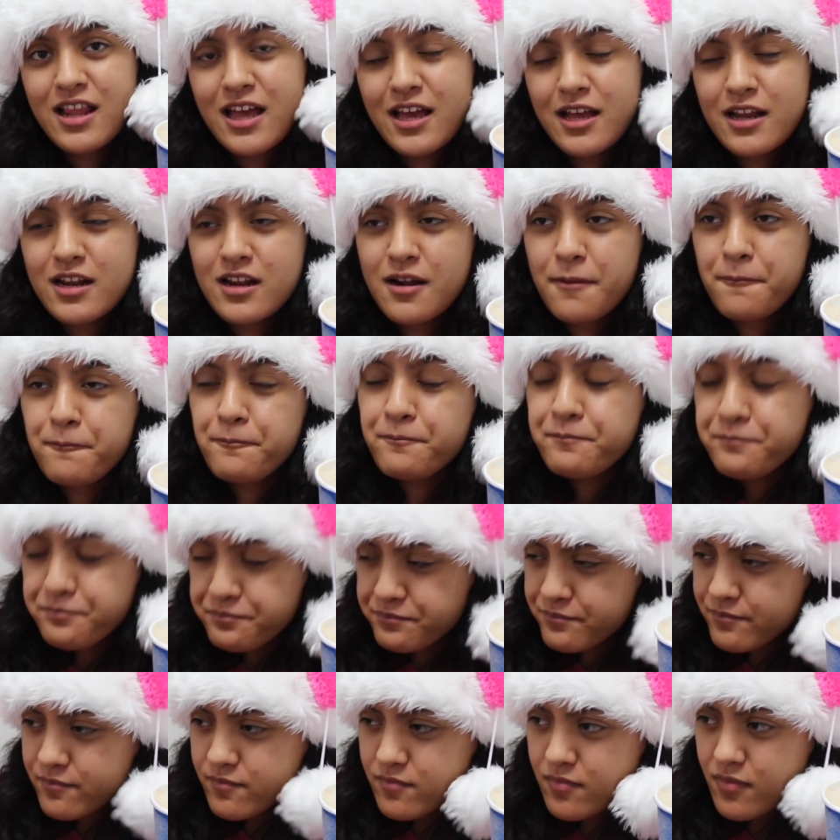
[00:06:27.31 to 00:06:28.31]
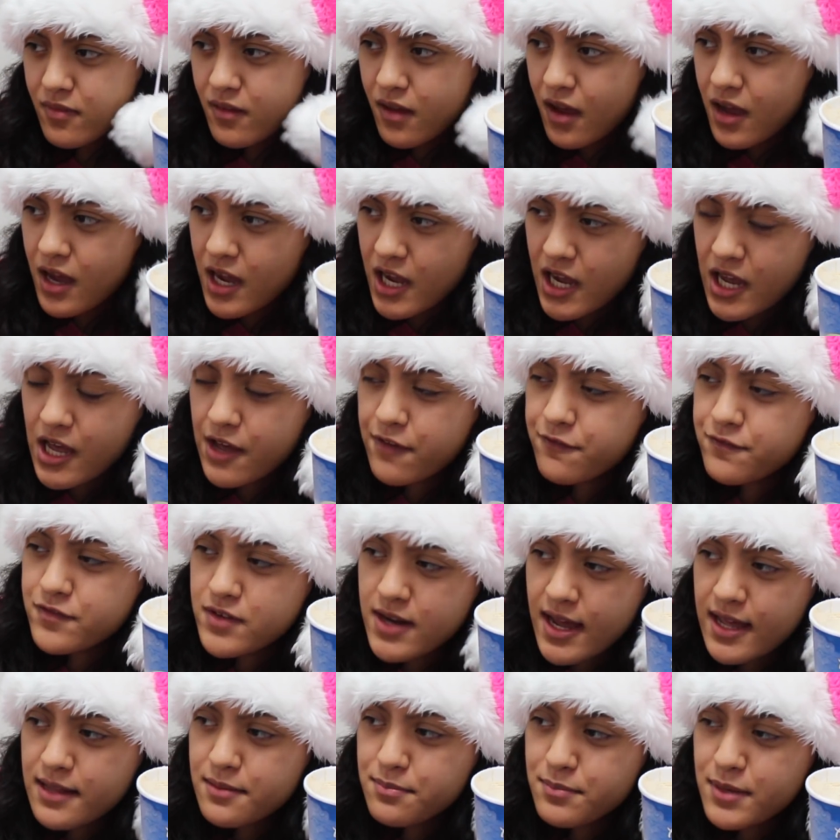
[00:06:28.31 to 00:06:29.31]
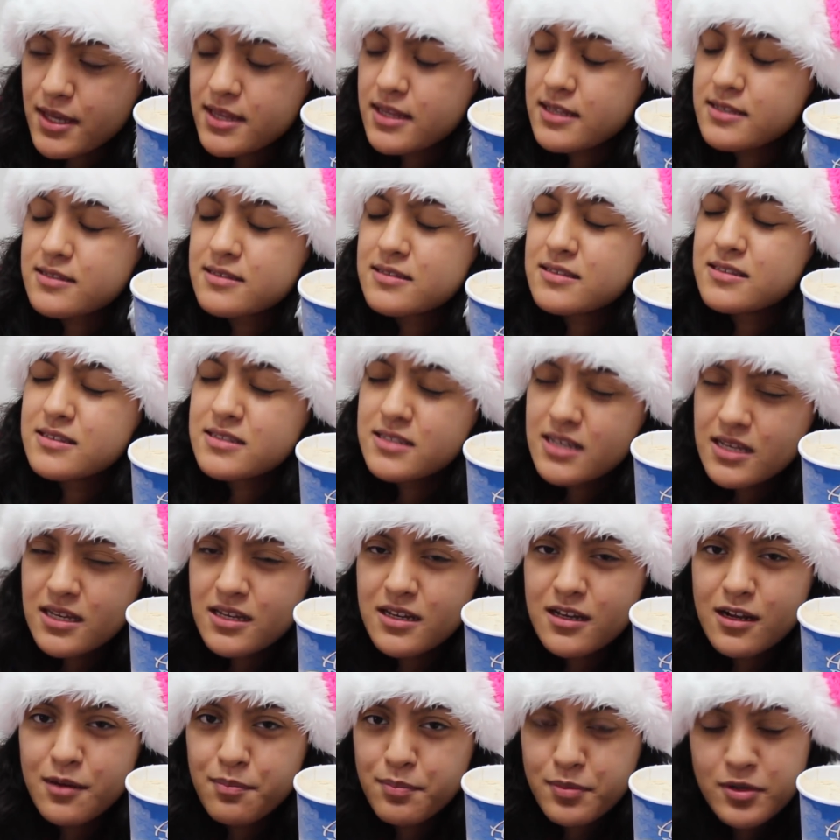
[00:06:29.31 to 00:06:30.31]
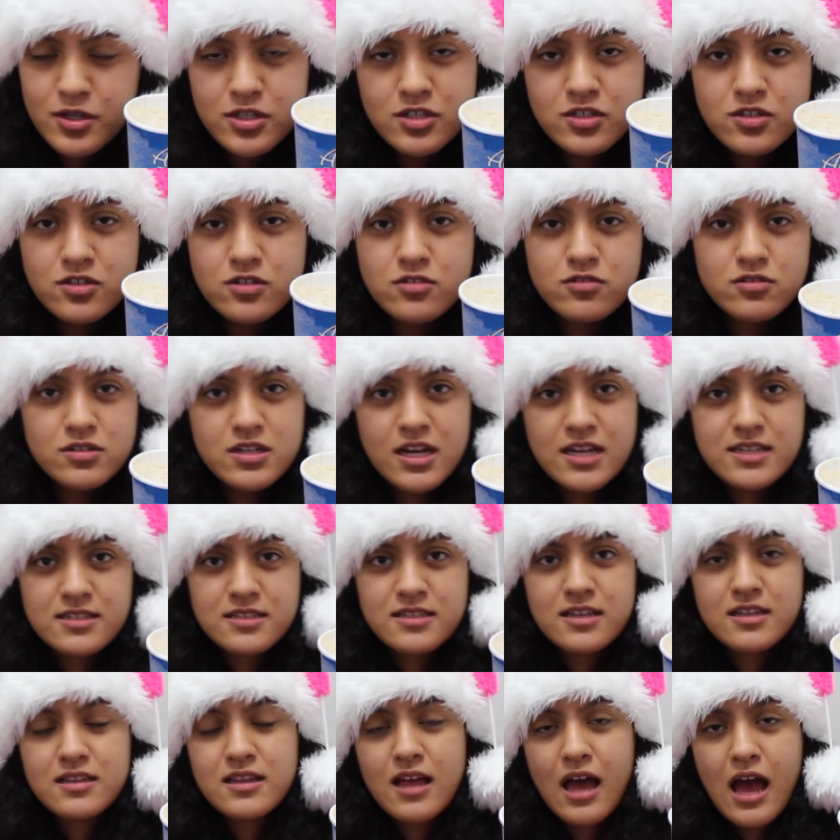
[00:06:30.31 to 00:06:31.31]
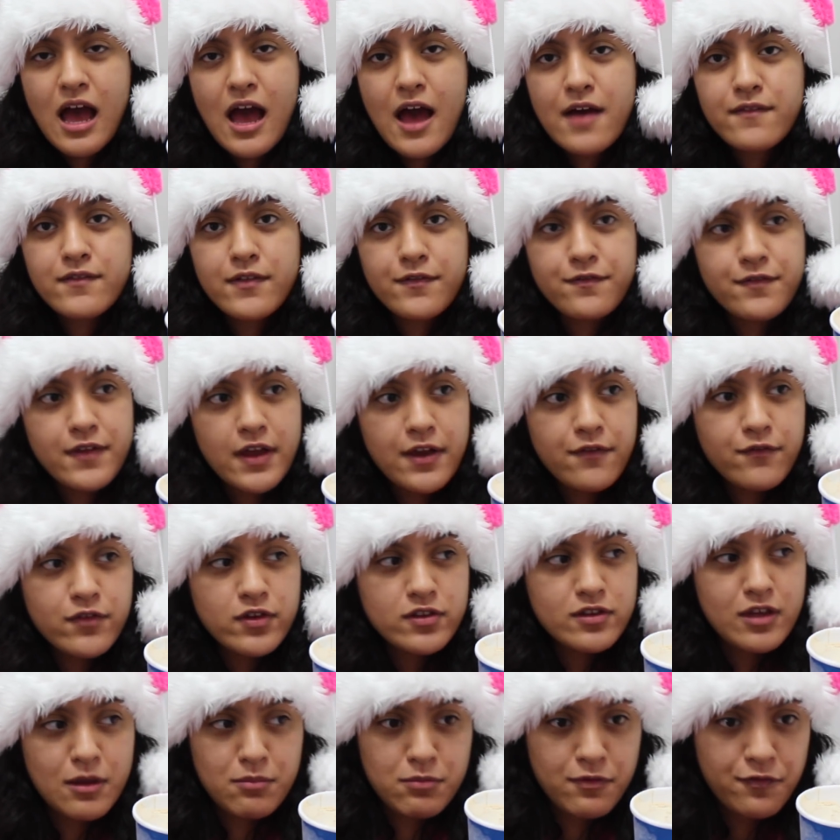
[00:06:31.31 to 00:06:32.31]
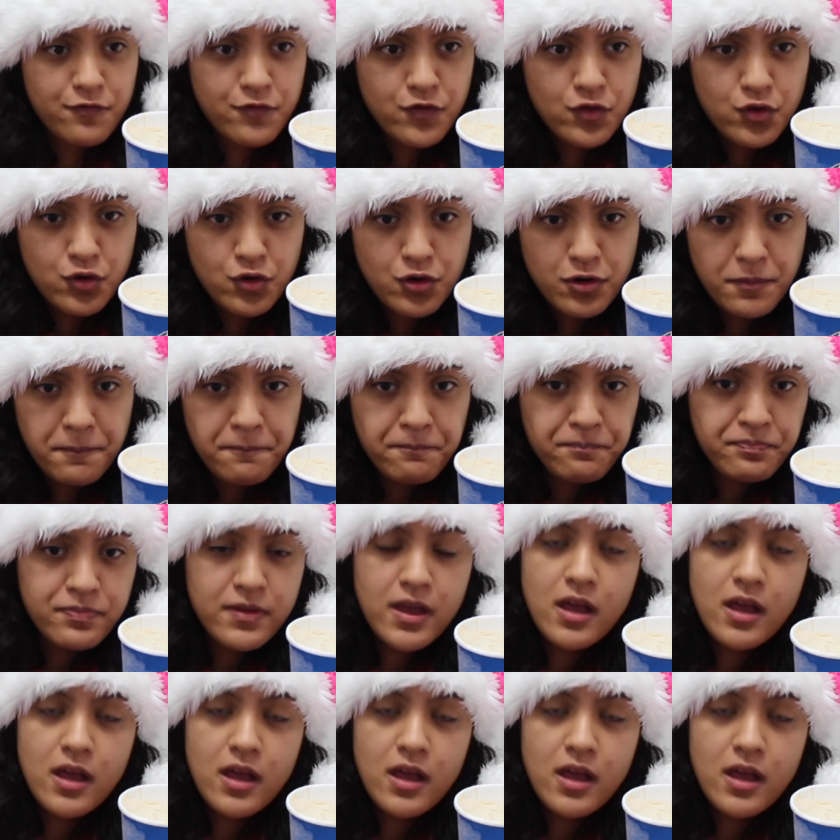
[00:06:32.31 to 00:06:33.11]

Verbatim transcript: Like I have not met a single person who doesn't have a favorite type of food.